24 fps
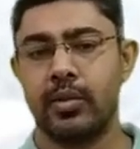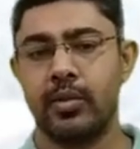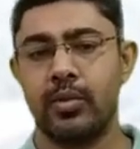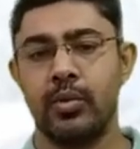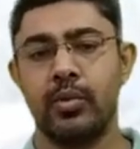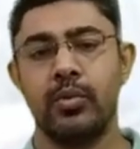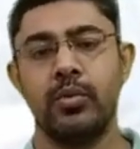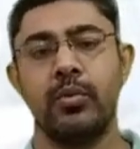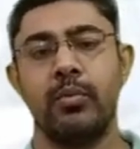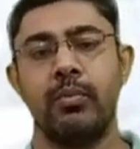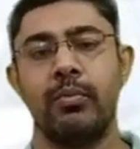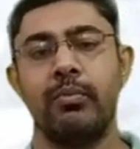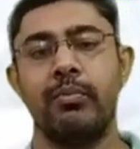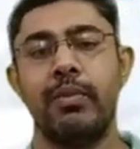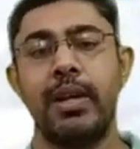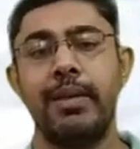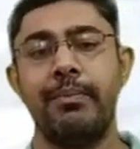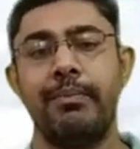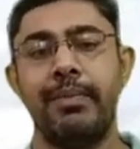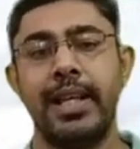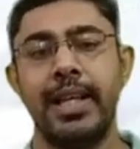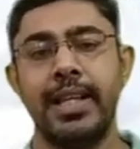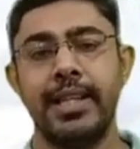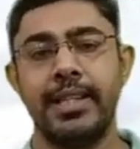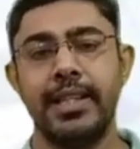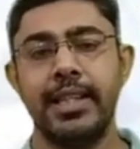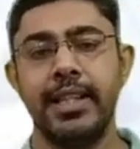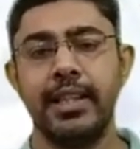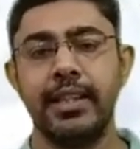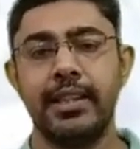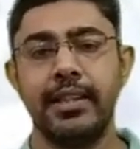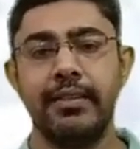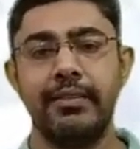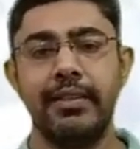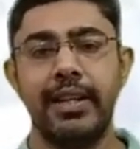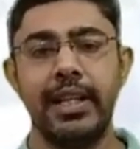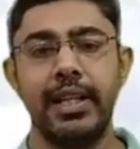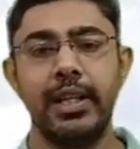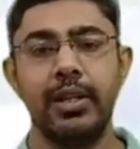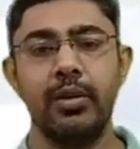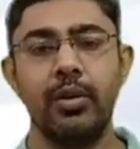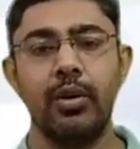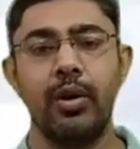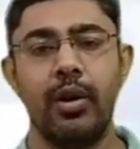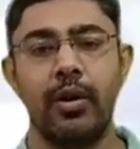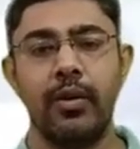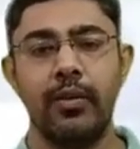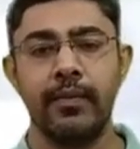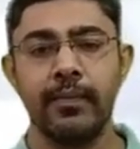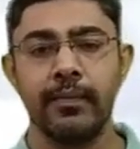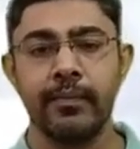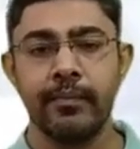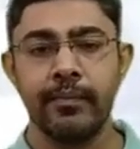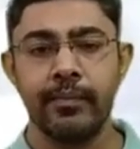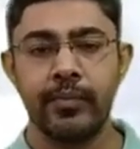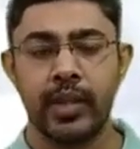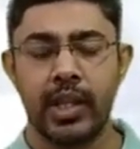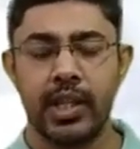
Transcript: So by placing the value of